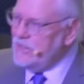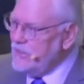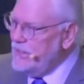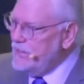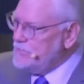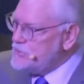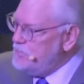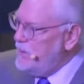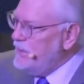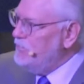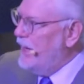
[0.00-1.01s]
him
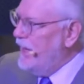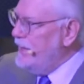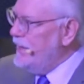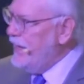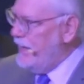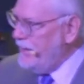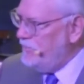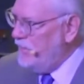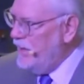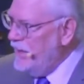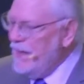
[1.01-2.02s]
speak my name.
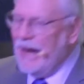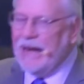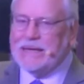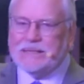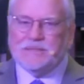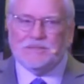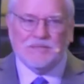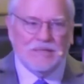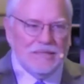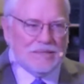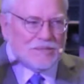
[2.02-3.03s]
I get to
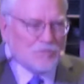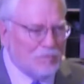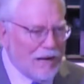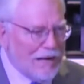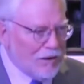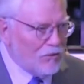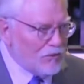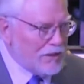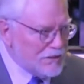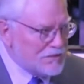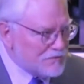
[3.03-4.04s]
see the smile on
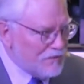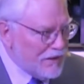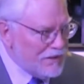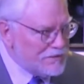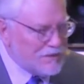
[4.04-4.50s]
his face.